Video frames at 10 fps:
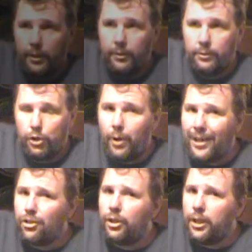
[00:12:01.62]
Did you
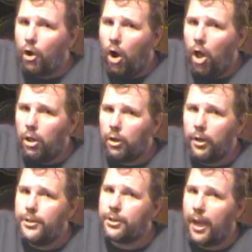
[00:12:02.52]
actually call her
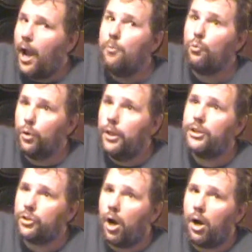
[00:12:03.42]
and say, I'm really
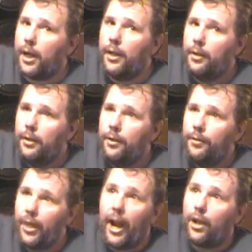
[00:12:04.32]
sorry
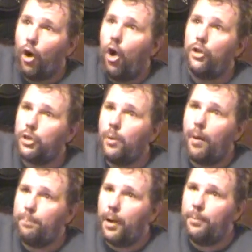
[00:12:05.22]
that I called you
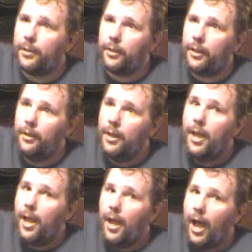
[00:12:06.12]
out publicly?
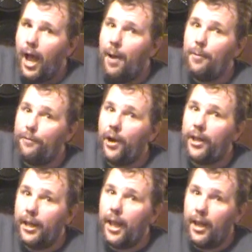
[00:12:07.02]
I'm a
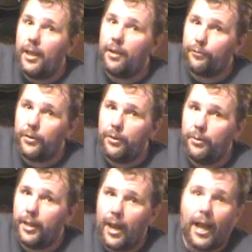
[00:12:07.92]
fucking idiot for doing
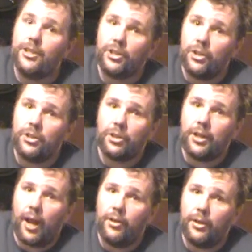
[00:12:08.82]
that. I seriously
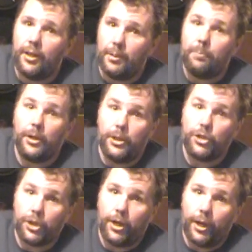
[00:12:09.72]
doubt you did, but you
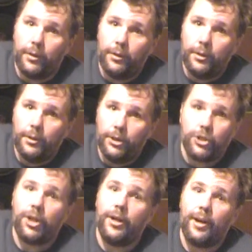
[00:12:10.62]
should have. You
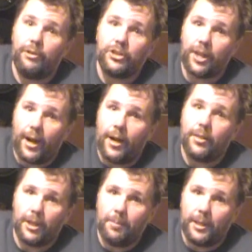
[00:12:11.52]
should have never said
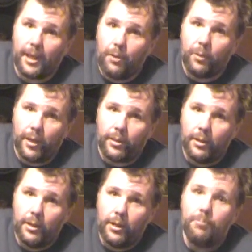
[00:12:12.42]
anything to begin with,
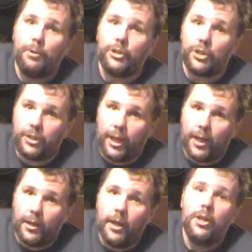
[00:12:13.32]
but you
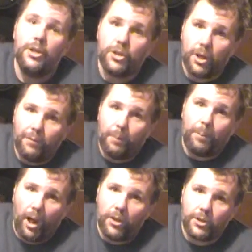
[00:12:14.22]
did. You should have
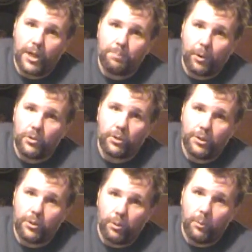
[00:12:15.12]
apologized personally
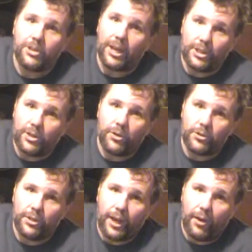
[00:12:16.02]
to her, which I
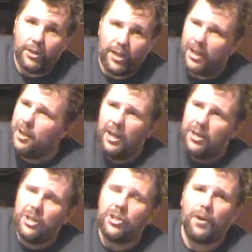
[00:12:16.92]
seriously doubt you did,
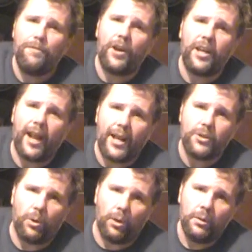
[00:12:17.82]
because you're a fucking
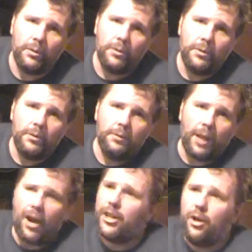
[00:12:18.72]
asshole. I
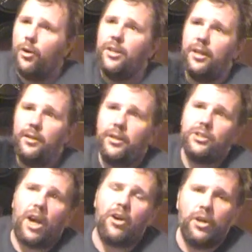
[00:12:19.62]
already know you didn't, because
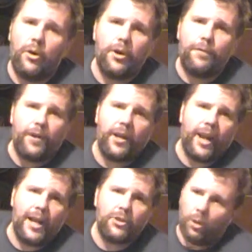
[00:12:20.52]
I already know you're a fucking
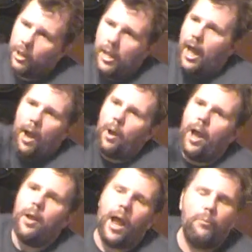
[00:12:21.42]
asshole.
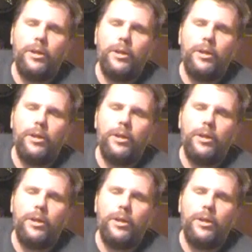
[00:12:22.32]
I